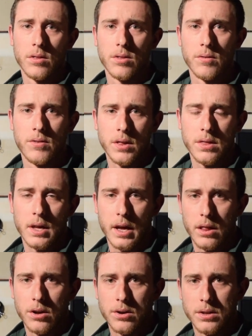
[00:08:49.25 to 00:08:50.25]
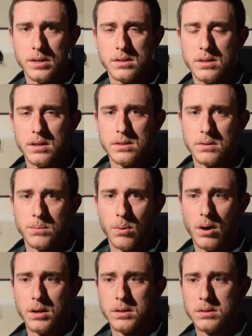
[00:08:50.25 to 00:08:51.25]
The fifth thing I learned this season
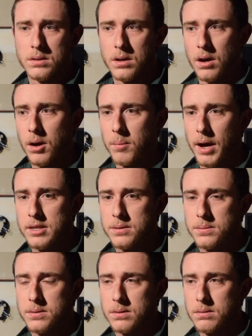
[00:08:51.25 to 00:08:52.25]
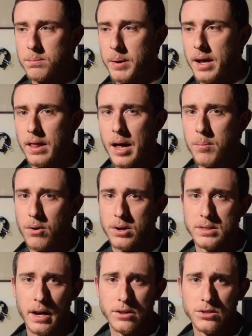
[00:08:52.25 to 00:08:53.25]
was I paid a lot more
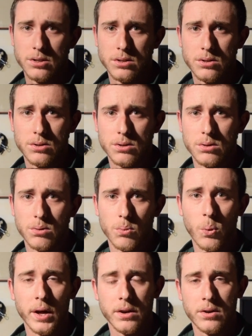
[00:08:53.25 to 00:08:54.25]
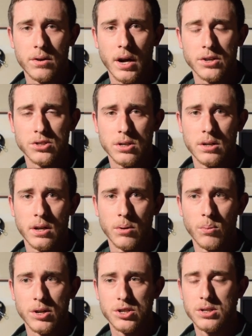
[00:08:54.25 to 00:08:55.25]
attention to wind direction
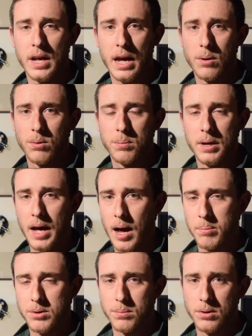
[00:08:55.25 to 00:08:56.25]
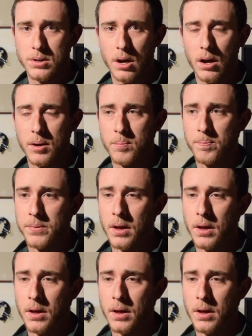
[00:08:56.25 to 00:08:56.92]
and which stand would be optimal to hunt.